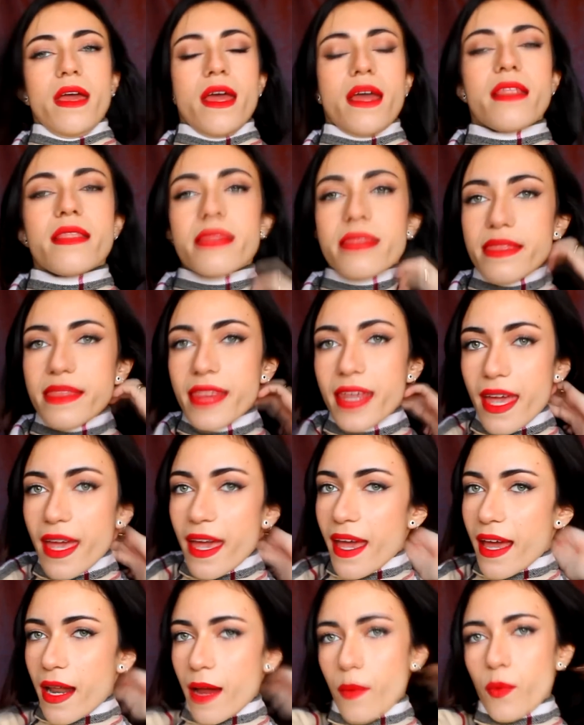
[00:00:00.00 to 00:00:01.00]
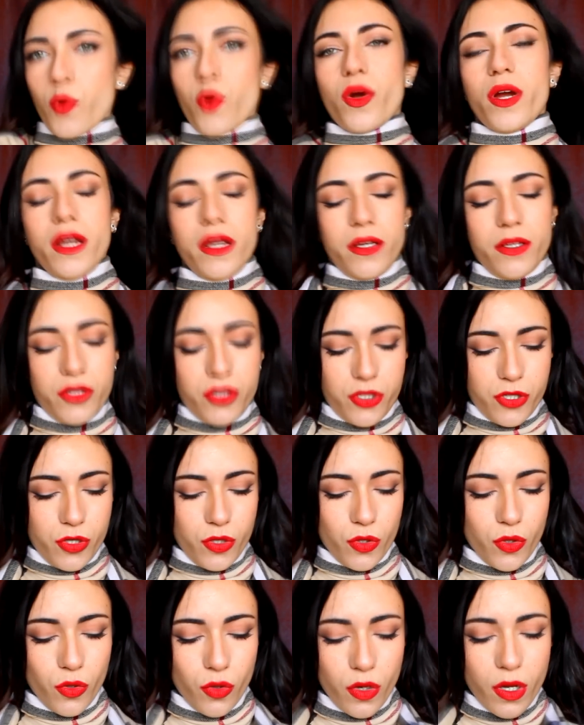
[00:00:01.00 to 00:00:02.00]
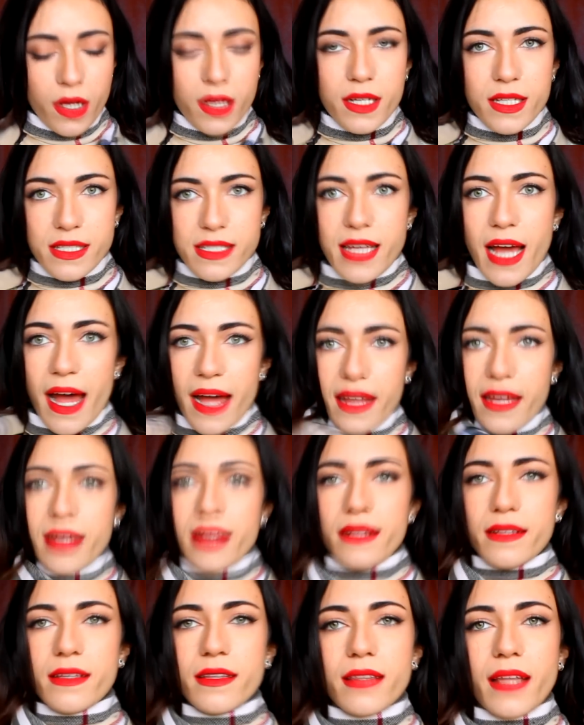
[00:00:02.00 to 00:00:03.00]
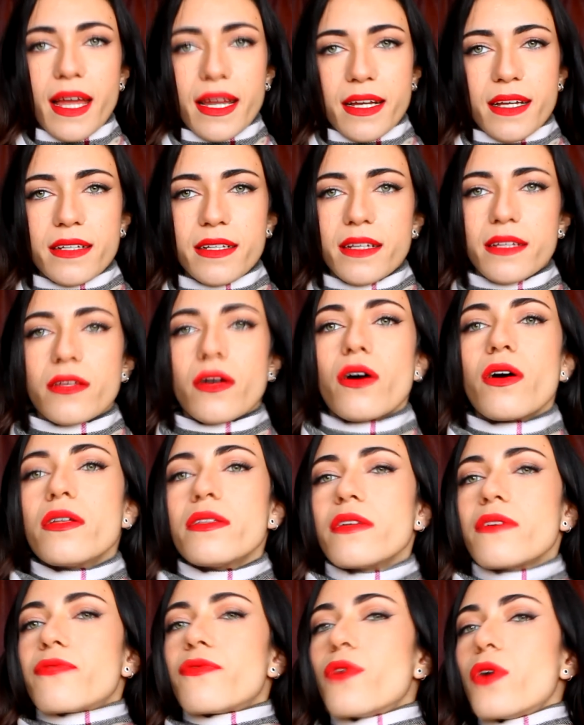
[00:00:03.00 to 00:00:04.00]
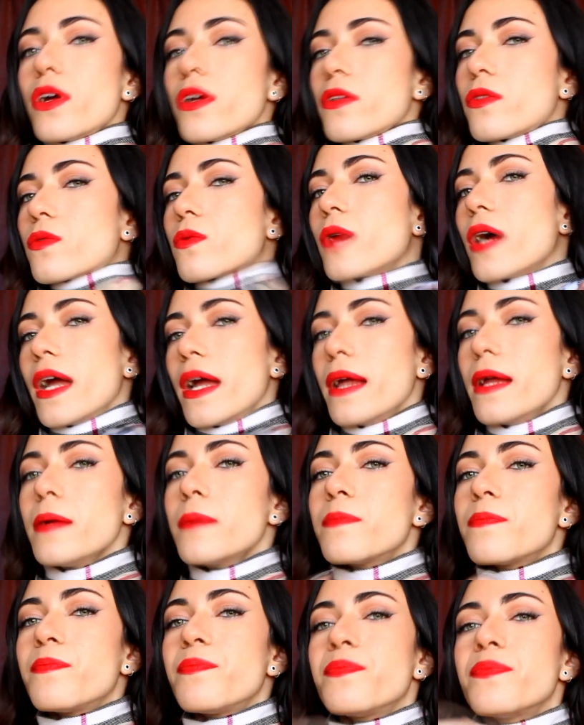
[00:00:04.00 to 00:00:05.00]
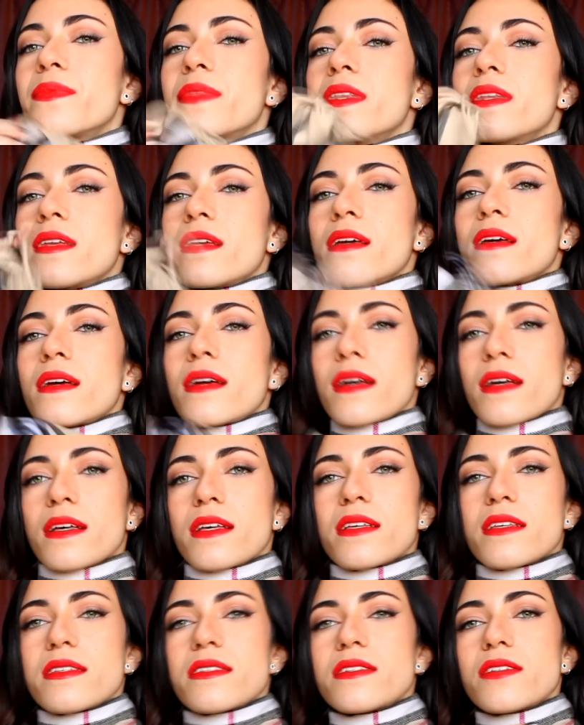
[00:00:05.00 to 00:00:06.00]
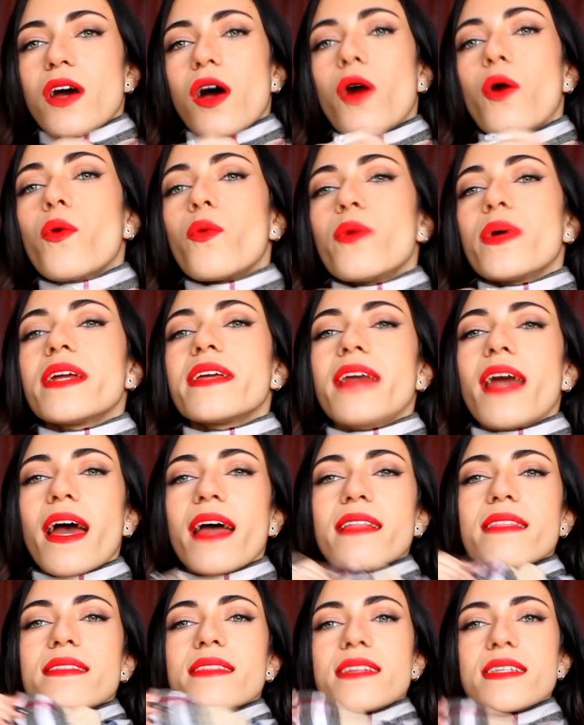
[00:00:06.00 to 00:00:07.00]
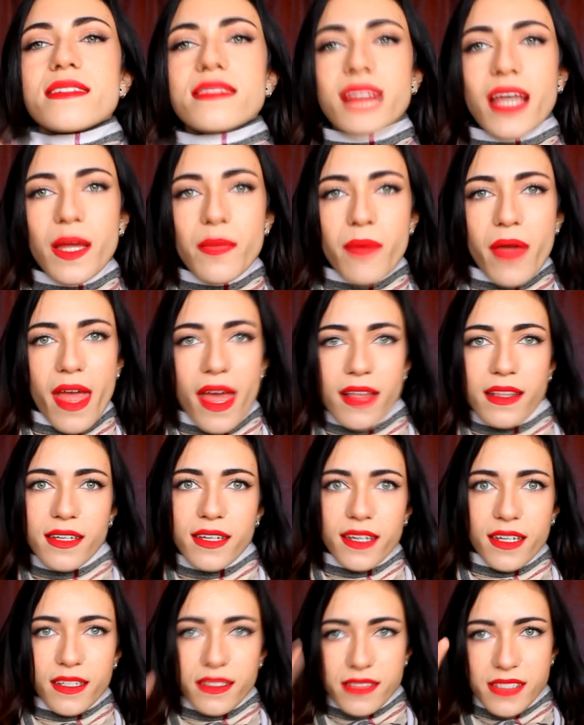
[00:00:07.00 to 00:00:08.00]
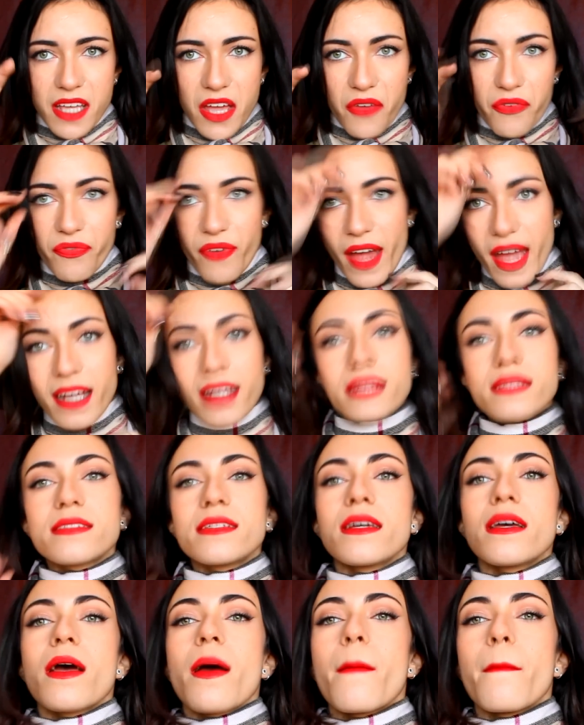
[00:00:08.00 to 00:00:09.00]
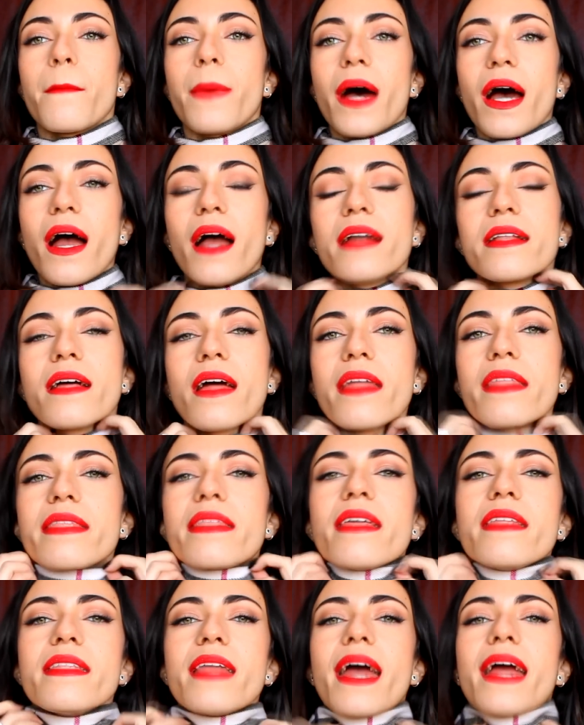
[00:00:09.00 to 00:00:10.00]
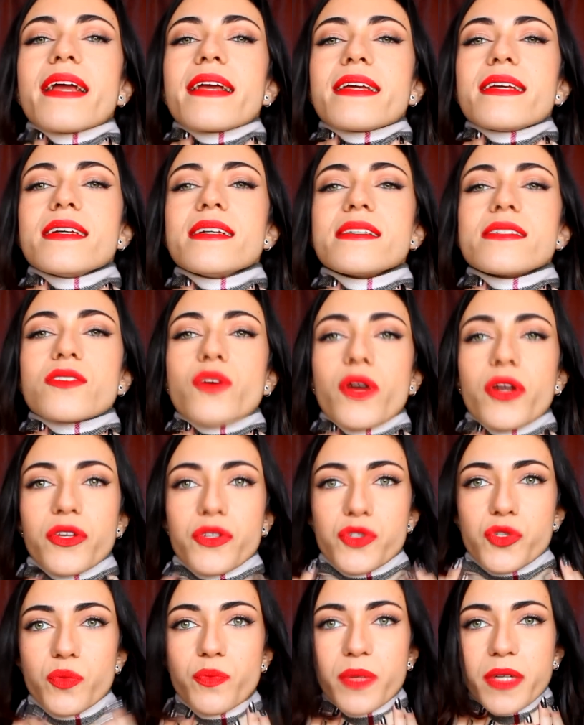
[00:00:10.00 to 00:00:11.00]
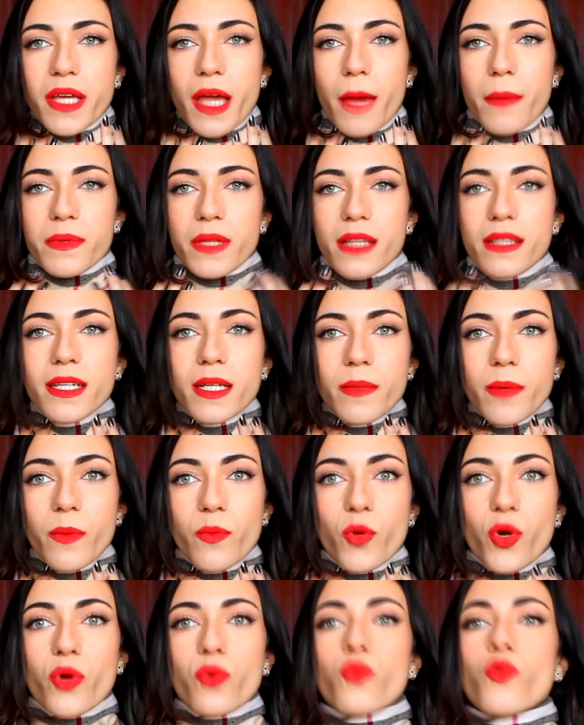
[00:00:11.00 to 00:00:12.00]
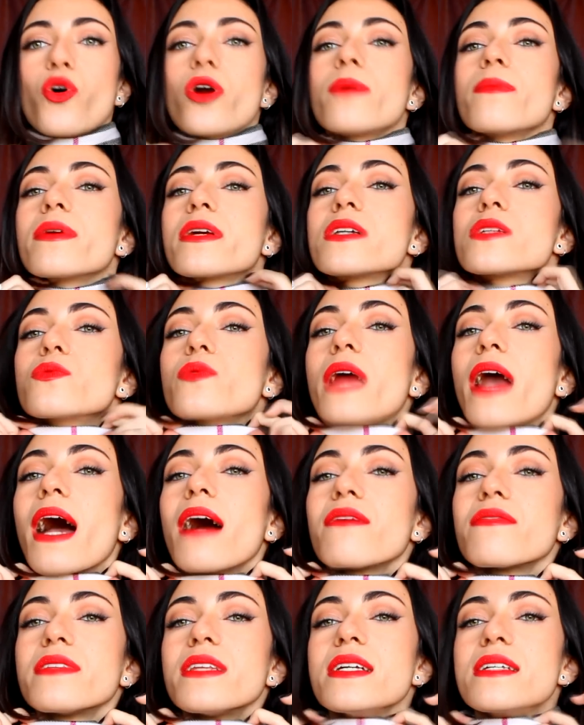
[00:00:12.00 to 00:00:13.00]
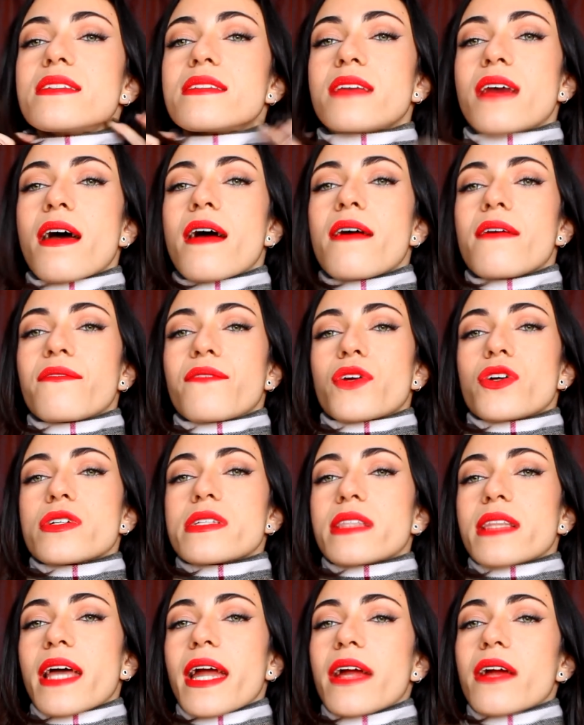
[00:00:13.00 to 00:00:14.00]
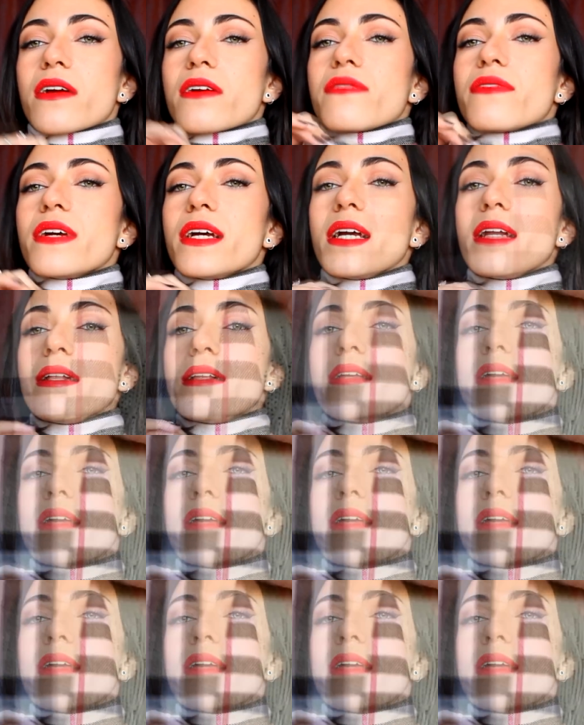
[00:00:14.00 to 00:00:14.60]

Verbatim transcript: and then I'm going to tie it like I did on the fourth way. So we get the same elegant effect, really nice in my opinion. It's going to be kept a little bit more warm because we have this first layer of it